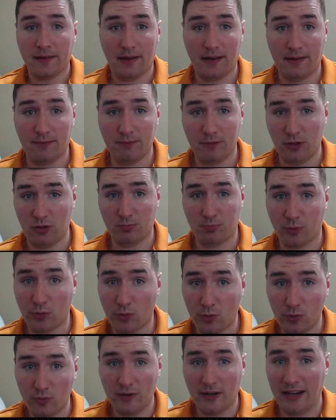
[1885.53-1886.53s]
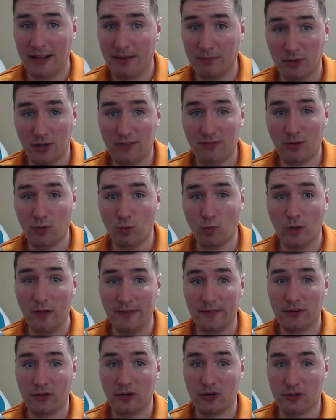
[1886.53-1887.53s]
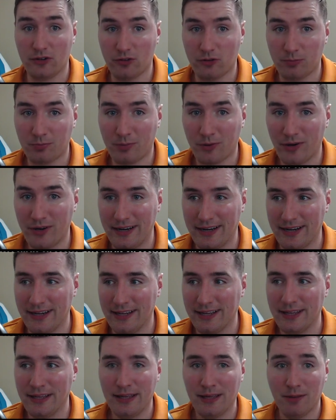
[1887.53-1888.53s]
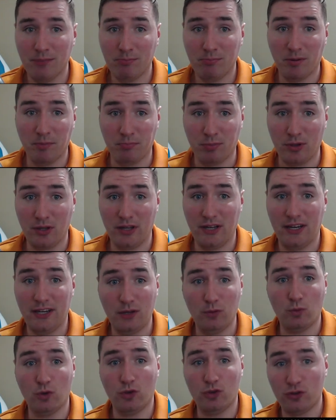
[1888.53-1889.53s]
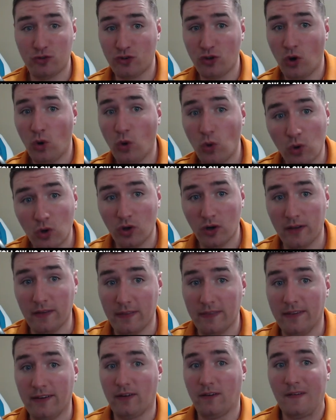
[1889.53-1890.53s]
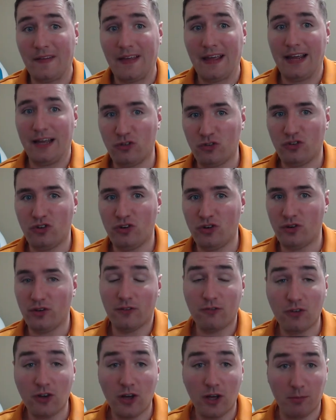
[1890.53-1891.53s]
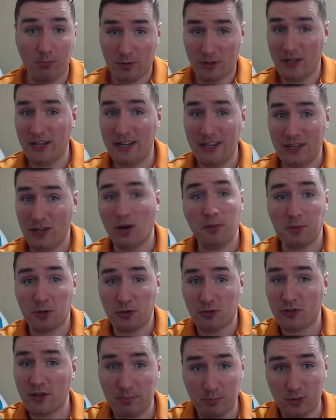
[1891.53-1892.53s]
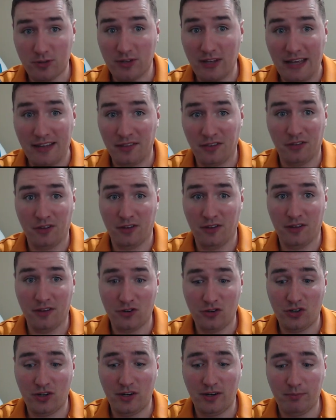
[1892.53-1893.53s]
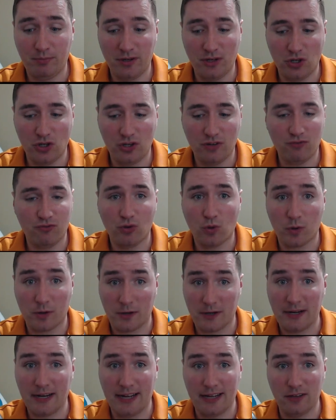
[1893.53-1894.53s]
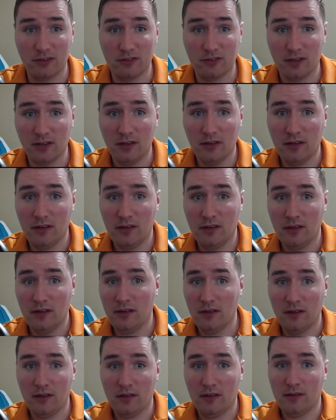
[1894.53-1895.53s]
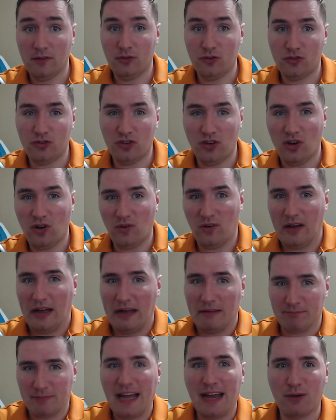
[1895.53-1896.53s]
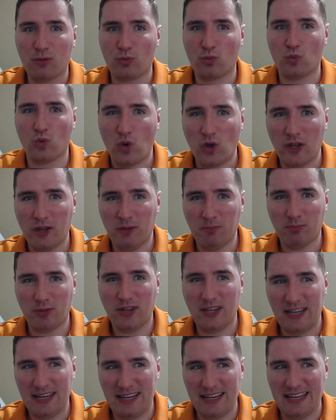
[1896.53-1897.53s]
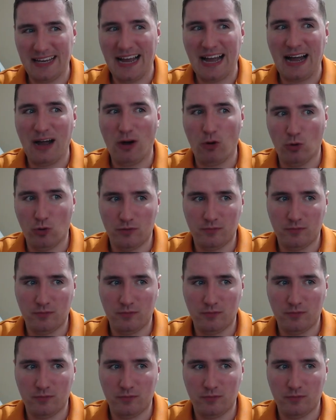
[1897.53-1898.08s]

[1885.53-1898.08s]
He's proven it. I believe he won there in the spring. But Blaney was so good there last year in the fall. Blaney almost upset the championship 4 guys. So I'm not ruling Blaney out.